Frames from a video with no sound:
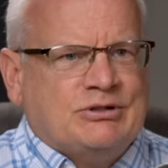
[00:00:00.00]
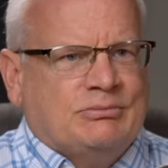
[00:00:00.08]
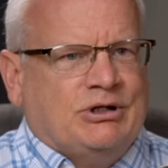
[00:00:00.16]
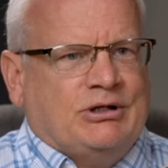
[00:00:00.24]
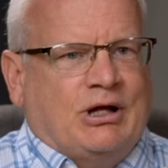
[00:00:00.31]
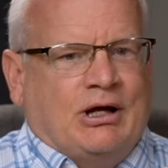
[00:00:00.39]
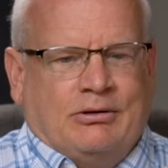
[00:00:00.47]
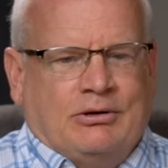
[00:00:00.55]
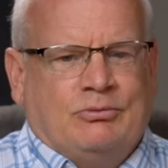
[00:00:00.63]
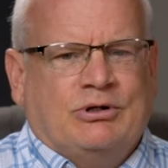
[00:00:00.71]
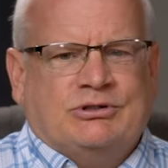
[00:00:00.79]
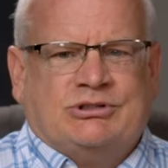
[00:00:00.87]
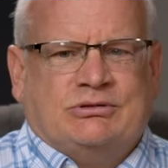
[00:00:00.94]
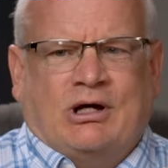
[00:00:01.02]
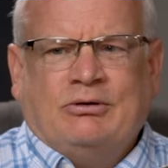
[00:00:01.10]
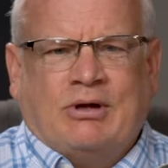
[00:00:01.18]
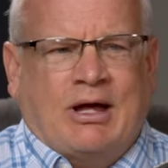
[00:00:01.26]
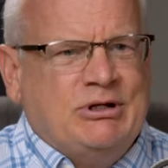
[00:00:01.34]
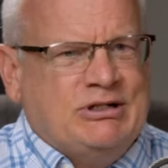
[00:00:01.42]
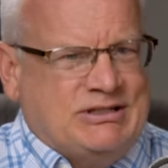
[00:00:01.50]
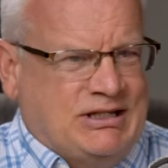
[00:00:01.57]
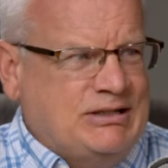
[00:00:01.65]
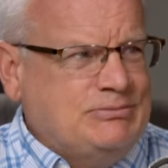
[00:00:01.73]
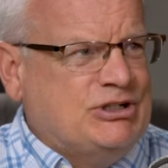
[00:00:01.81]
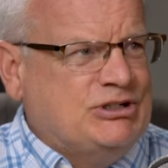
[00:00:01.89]
I mean, he went and I don't know how many
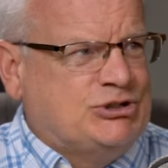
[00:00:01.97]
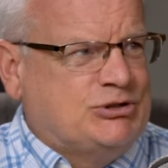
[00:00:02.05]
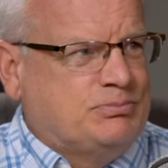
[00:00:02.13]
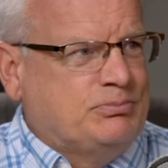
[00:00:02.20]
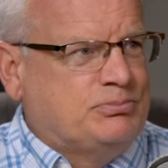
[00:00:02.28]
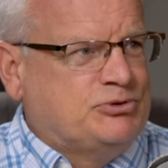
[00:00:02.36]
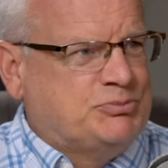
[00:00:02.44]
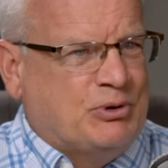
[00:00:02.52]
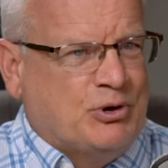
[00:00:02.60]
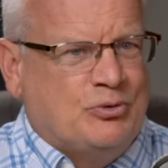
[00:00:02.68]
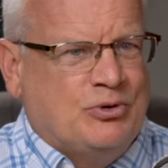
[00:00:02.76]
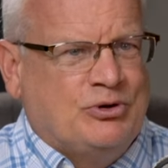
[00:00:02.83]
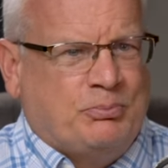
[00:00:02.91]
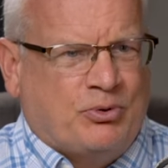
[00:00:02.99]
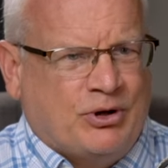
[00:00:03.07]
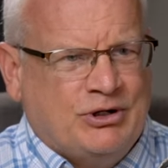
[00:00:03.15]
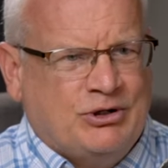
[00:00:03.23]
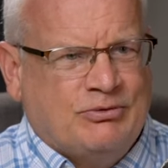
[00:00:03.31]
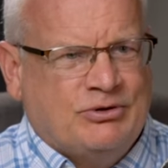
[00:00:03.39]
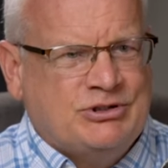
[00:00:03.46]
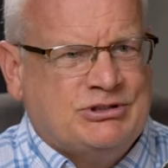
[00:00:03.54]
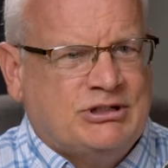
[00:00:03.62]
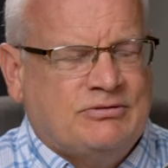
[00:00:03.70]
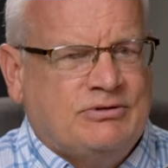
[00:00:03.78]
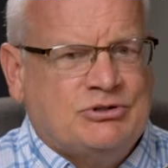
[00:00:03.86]
teams he's spoke with, prayed over these
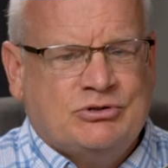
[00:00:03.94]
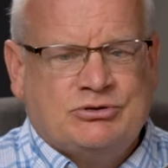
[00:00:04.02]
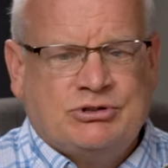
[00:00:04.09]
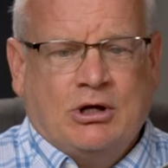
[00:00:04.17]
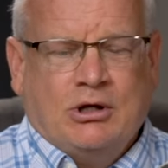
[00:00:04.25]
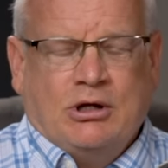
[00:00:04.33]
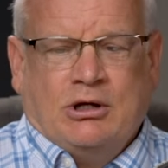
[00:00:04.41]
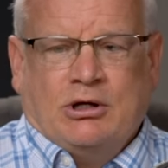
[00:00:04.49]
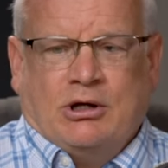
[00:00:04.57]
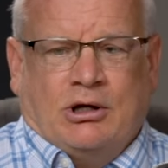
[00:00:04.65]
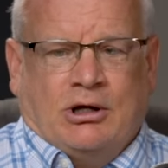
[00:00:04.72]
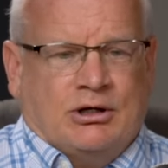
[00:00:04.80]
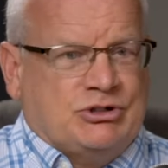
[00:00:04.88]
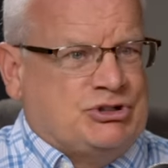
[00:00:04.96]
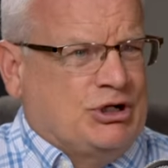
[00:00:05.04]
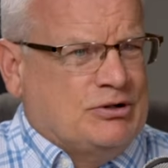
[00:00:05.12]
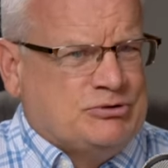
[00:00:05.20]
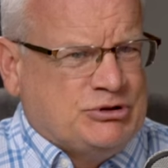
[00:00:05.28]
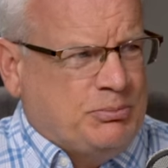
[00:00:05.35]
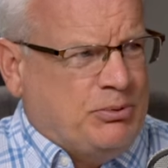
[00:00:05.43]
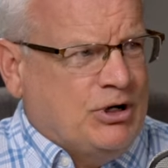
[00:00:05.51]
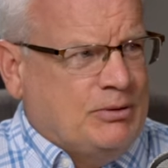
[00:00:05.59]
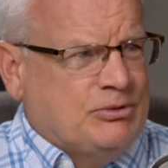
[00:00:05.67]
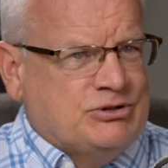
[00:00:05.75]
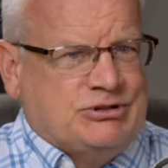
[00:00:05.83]
individuals, uh, sheriff's
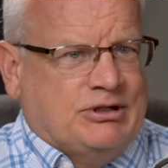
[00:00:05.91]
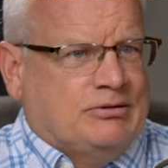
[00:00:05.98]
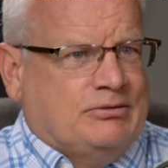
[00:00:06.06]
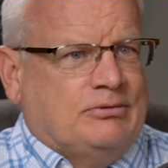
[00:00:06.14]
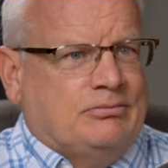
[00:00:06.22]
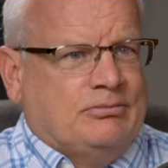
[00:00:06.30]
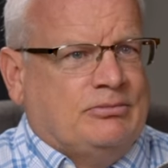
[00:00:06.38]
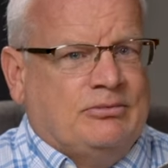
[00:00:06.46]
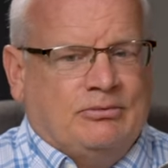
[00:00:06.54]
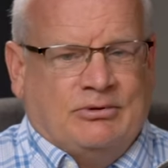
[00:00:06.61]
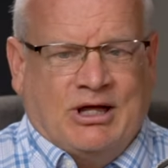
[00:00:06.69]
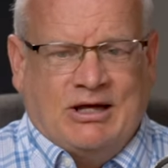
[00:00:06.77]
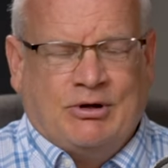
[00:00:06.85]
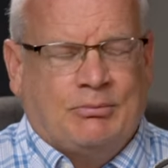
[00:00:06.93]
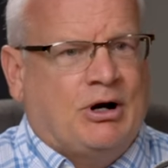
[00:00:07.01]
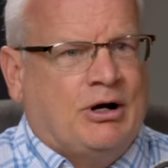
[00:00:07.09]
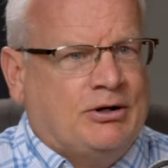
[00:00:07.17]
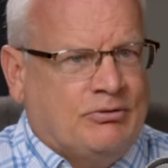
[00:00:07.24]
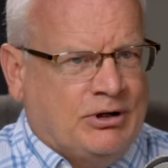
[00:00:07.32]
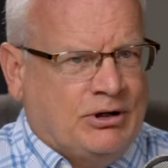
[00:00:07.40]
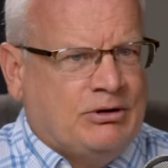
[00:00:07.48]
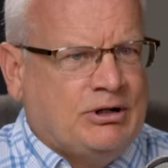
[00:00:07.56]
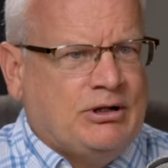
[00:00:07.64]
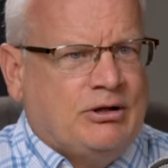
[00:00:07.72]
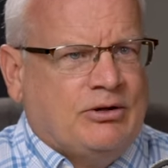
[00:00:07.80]
departments that gave him
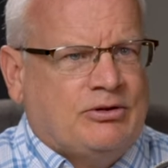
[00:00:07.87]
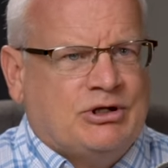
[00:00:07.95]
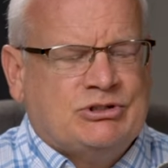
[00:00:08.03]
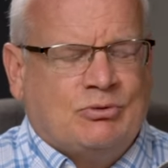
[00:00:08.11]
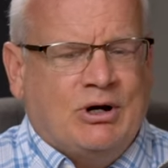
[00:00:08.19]
honorary things.